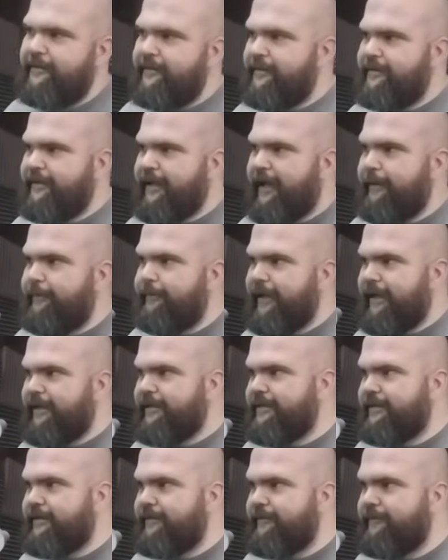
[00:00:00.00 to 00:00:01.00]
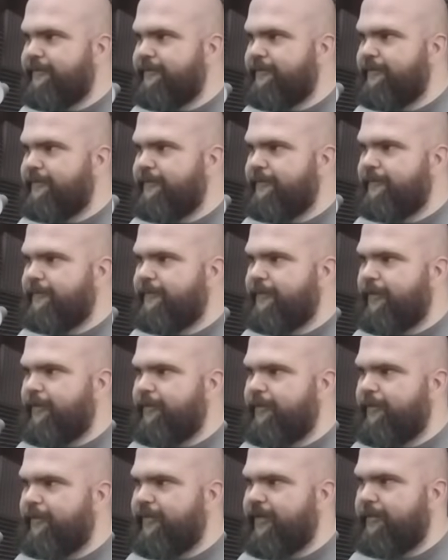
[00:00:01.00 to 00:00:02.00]
time passing
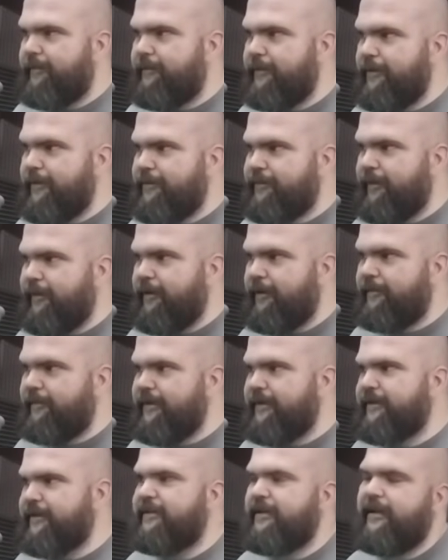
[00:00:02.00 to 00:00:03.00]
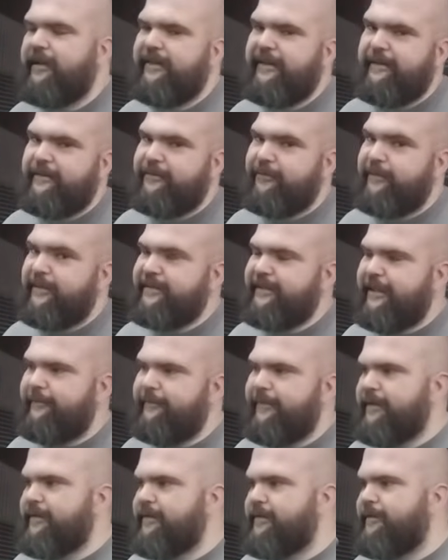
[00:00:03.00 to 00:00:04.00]
from the most part, because a lot of things are gonna be time
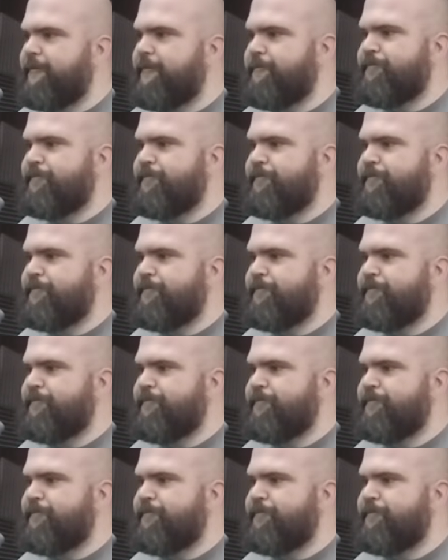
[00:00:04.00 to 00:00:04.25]
based.